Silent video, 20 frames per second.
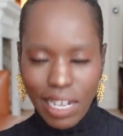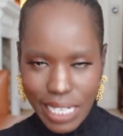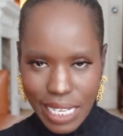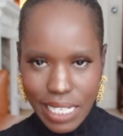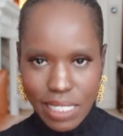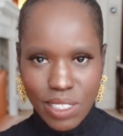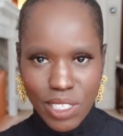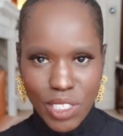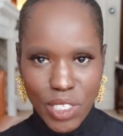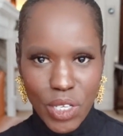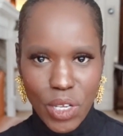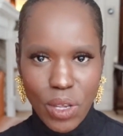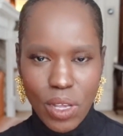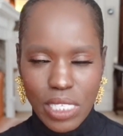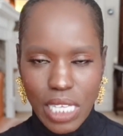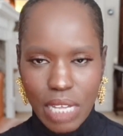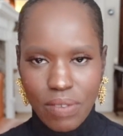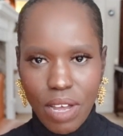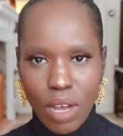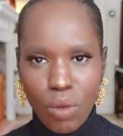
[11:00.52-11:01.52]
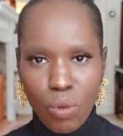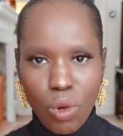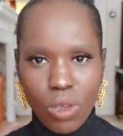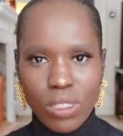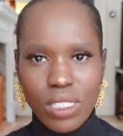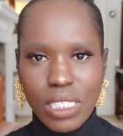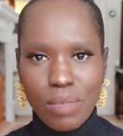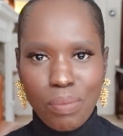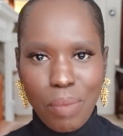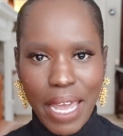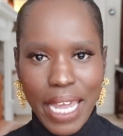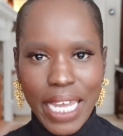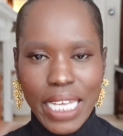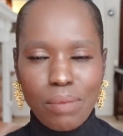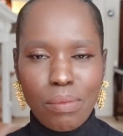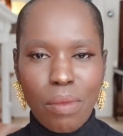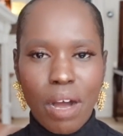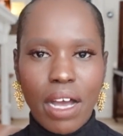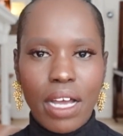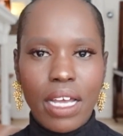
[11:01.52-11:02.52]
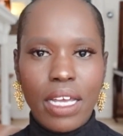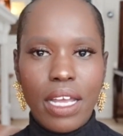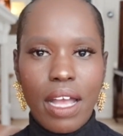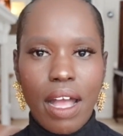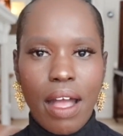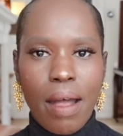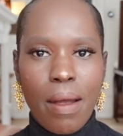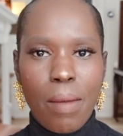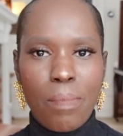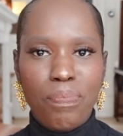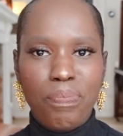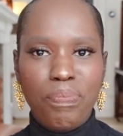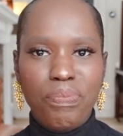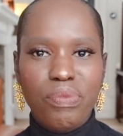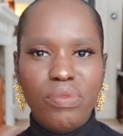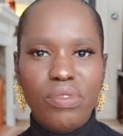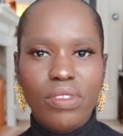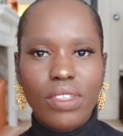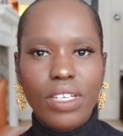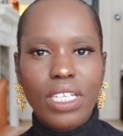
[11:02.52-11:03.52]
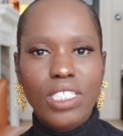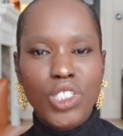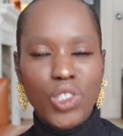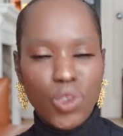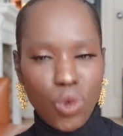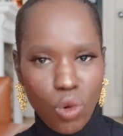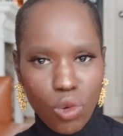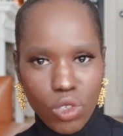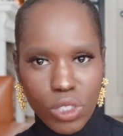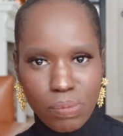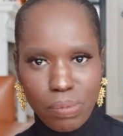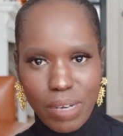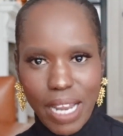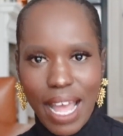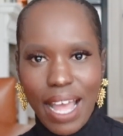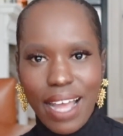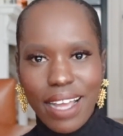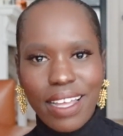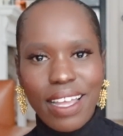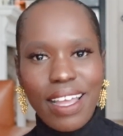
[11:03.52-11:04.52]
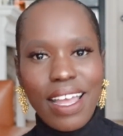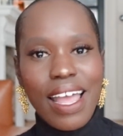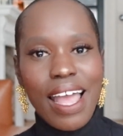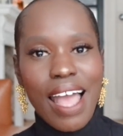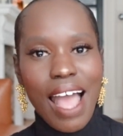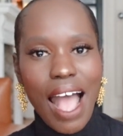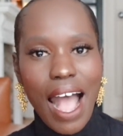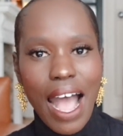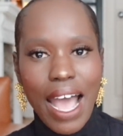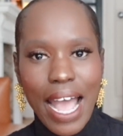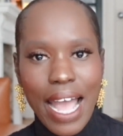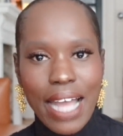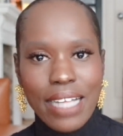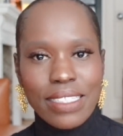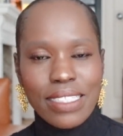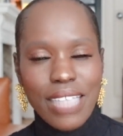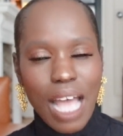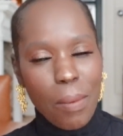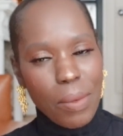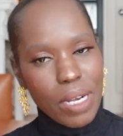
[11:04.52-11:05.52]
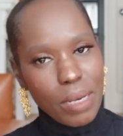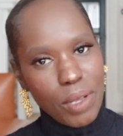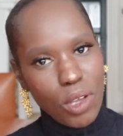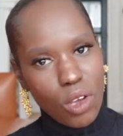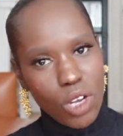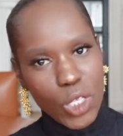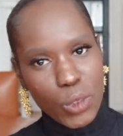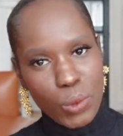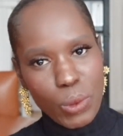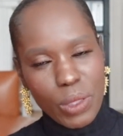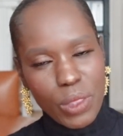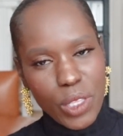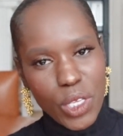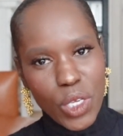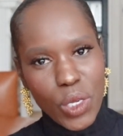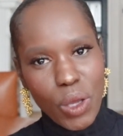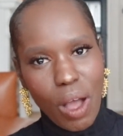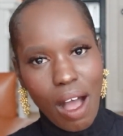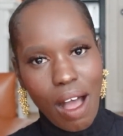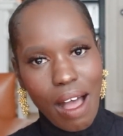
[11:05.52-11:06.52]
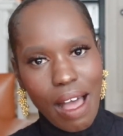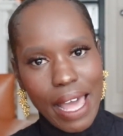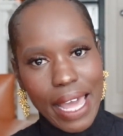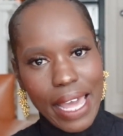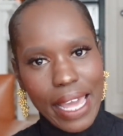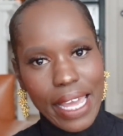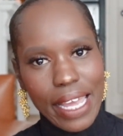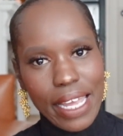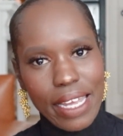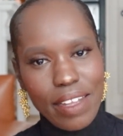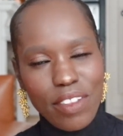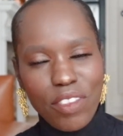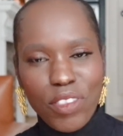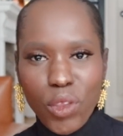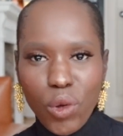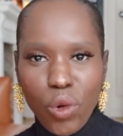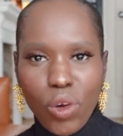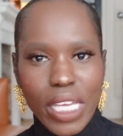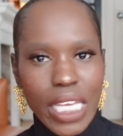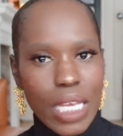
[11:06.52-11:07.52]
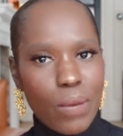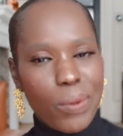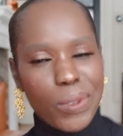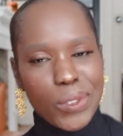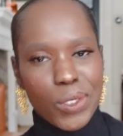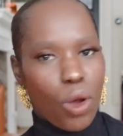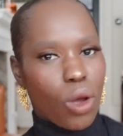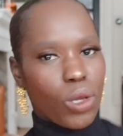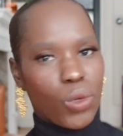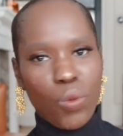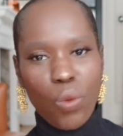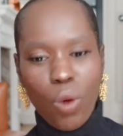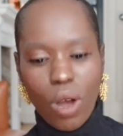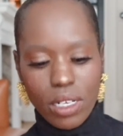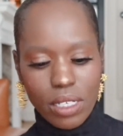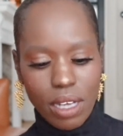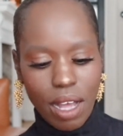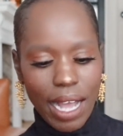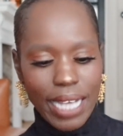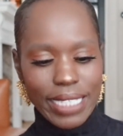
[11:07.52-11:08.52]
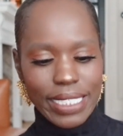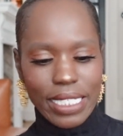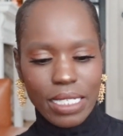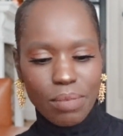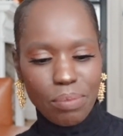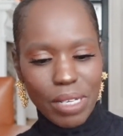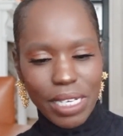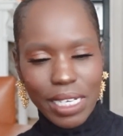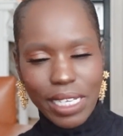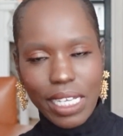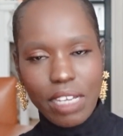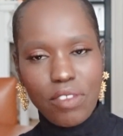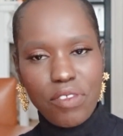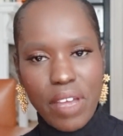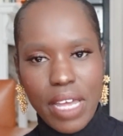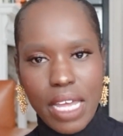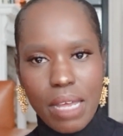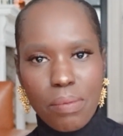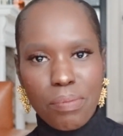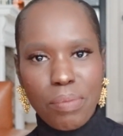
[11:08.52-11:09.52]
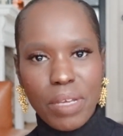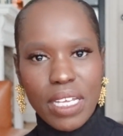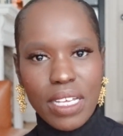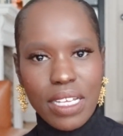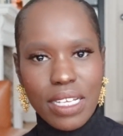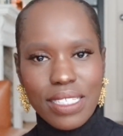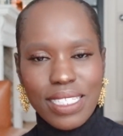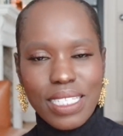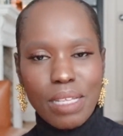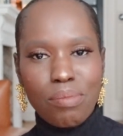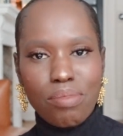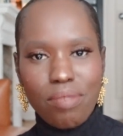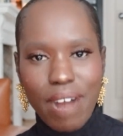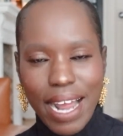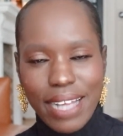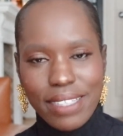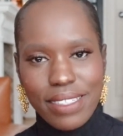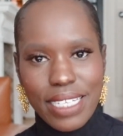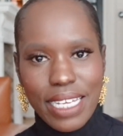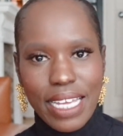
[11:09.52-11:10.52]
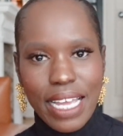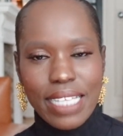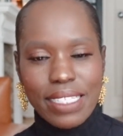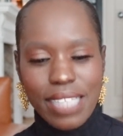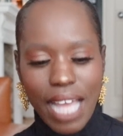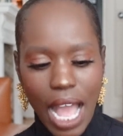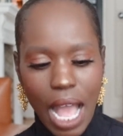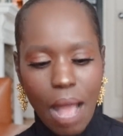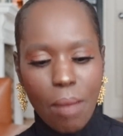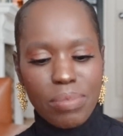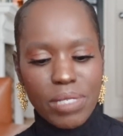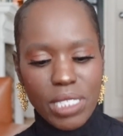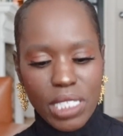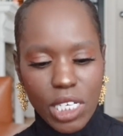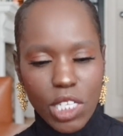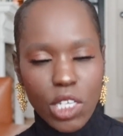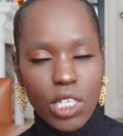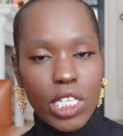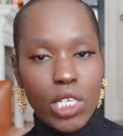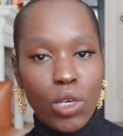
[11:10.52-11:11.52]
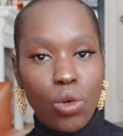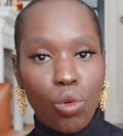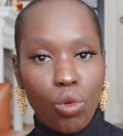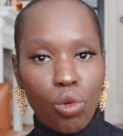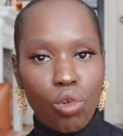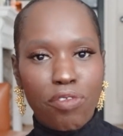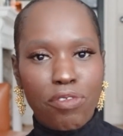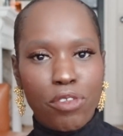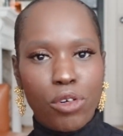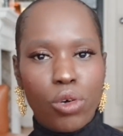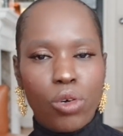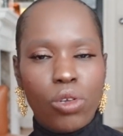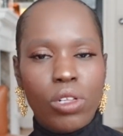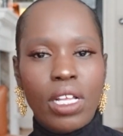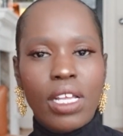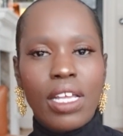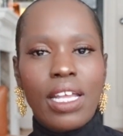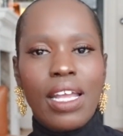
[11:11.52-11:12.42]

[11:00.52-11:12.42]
need to use if I want to paint my doors black. And I'm gonna be honest with you, I thought he was on one. I didn't believe him because the branding is absolutely awful.